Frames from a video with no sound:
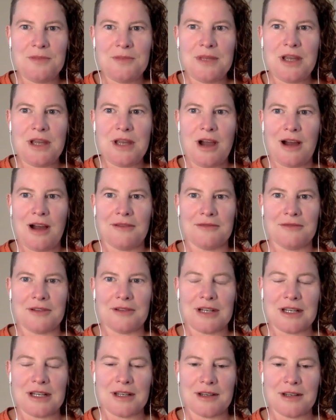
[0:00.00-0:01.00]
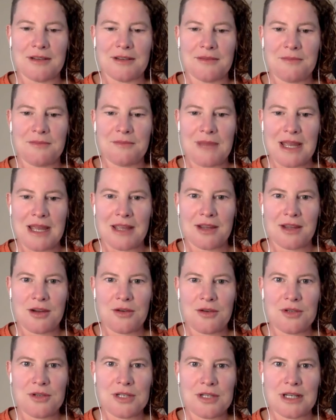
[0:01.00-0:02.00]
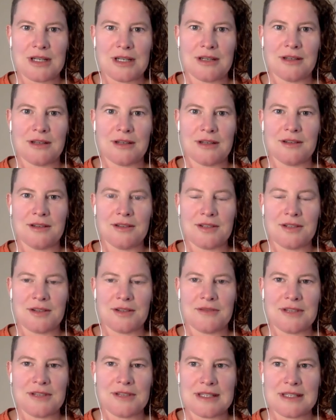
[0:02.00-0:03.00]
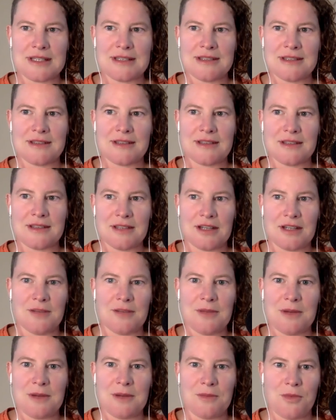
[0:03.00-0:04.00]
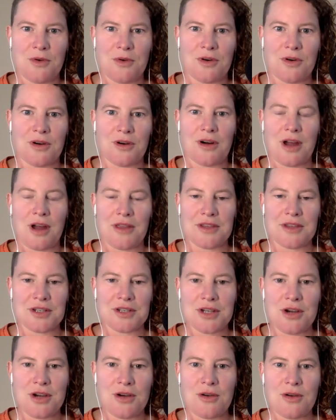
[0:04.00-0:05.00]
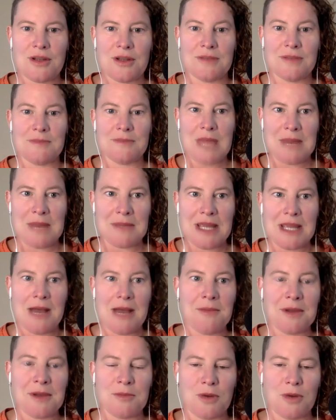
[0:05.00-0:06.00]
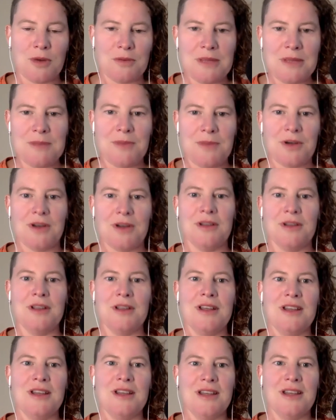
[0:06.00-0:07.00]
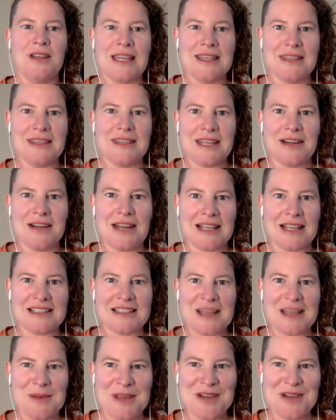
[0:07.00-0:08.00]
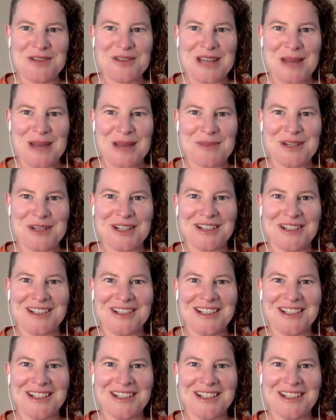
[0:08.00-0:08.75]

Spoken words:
be offering my coaching services a little bit more on the show and be helping more people in their next coming out chapter.